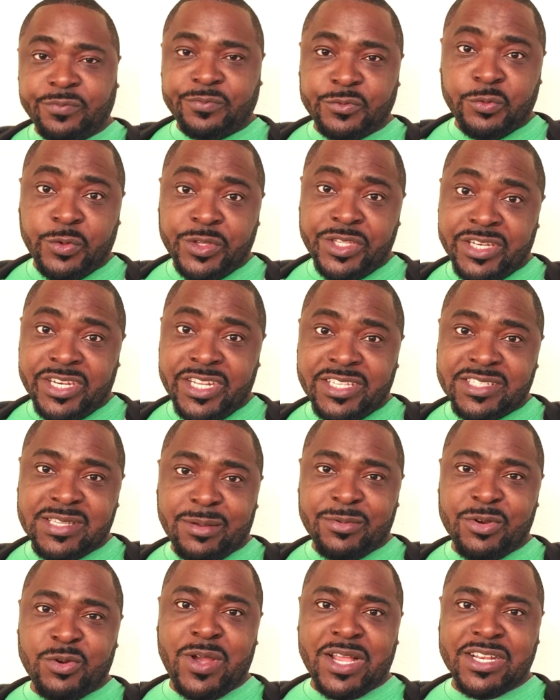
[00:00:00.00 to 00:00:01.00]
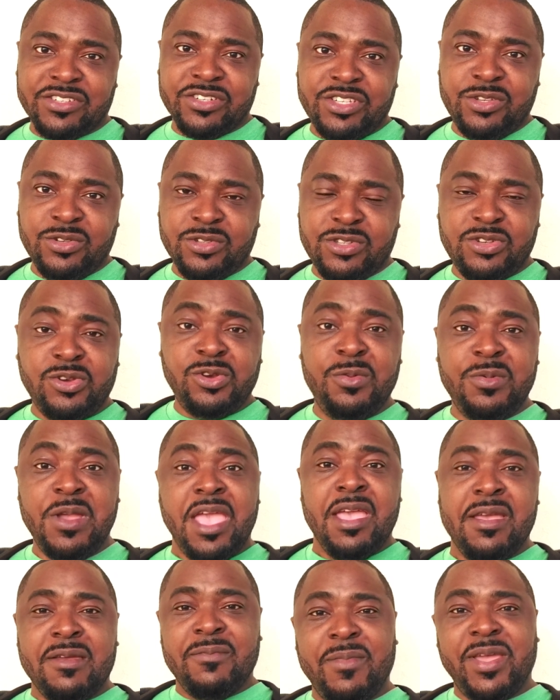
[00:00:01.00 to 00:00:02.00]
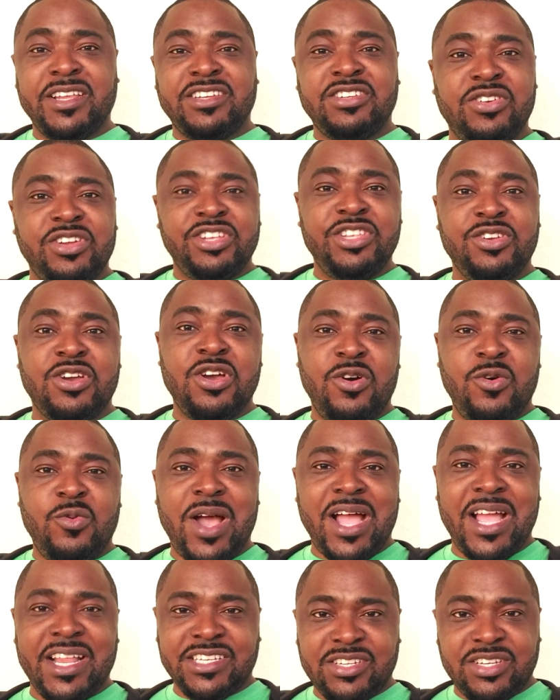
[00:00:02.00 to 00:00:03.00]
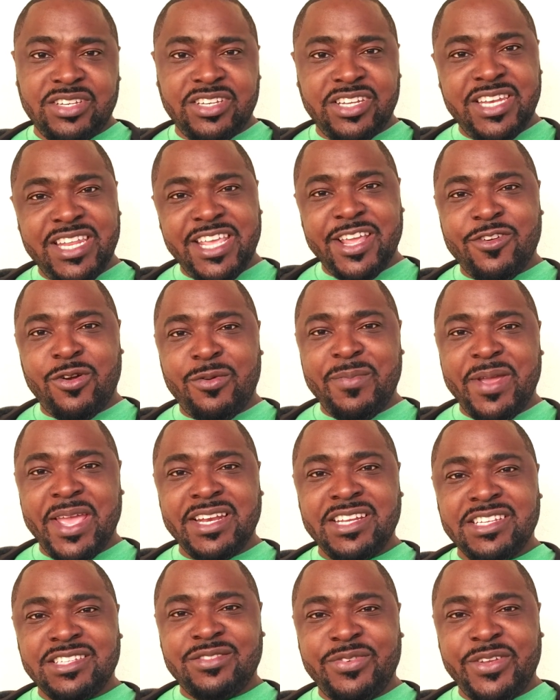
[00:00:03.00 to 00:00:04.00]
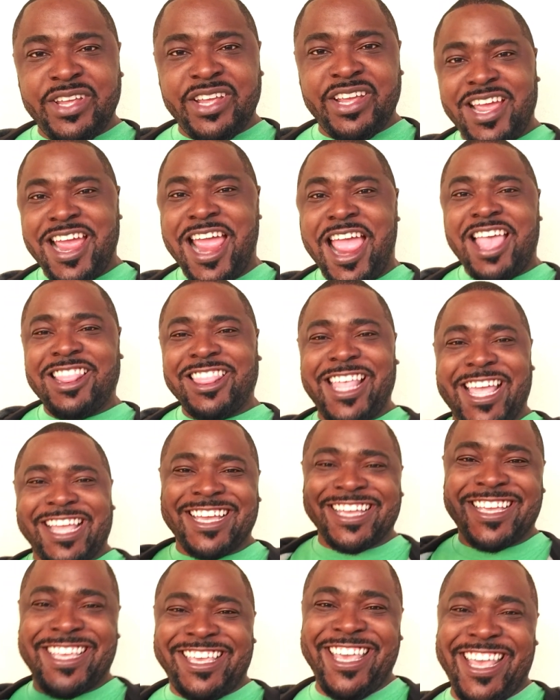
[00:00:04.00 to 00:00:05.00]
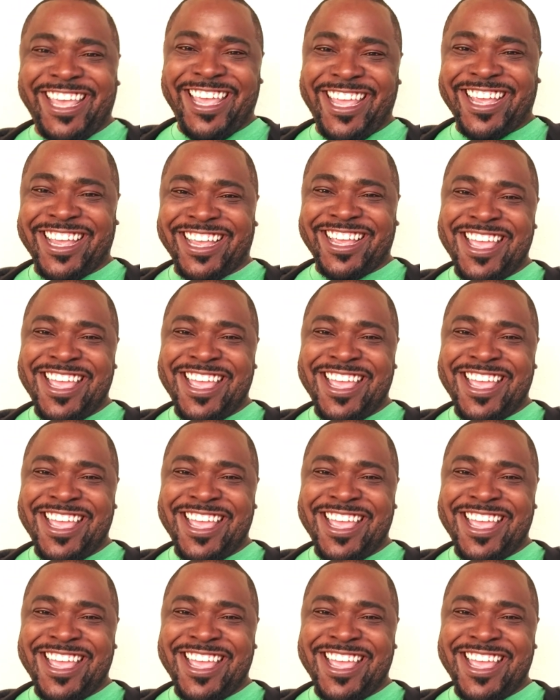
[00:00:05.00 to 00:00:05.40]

when you need something to watch on YouTube, make sure you go watch The Negro Manosphere like a king,